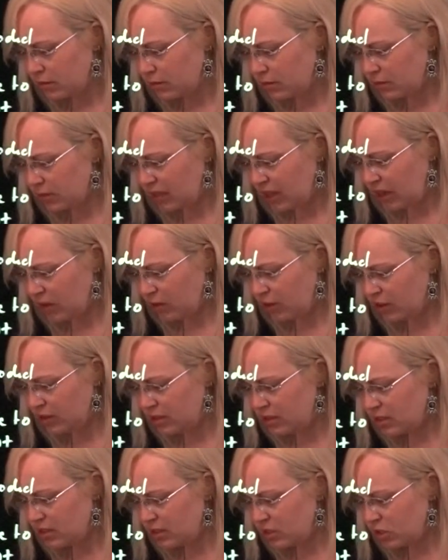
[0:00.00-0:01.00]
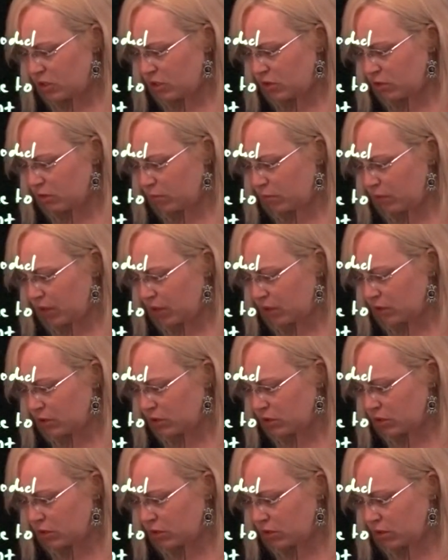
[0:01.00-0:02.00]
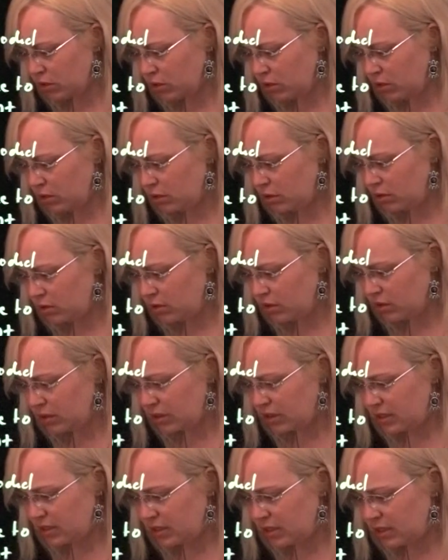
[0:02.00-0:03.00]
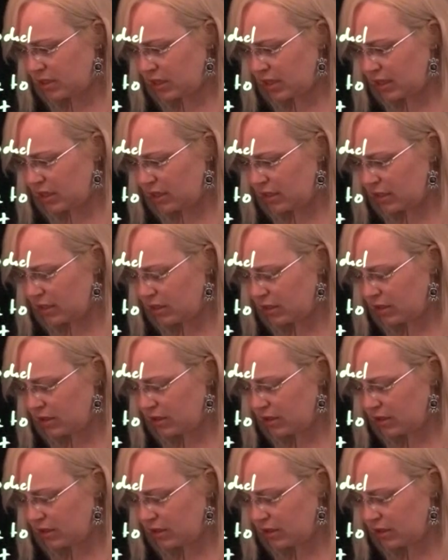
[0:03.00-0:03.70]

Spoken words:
Without incision or puncture. Let's see.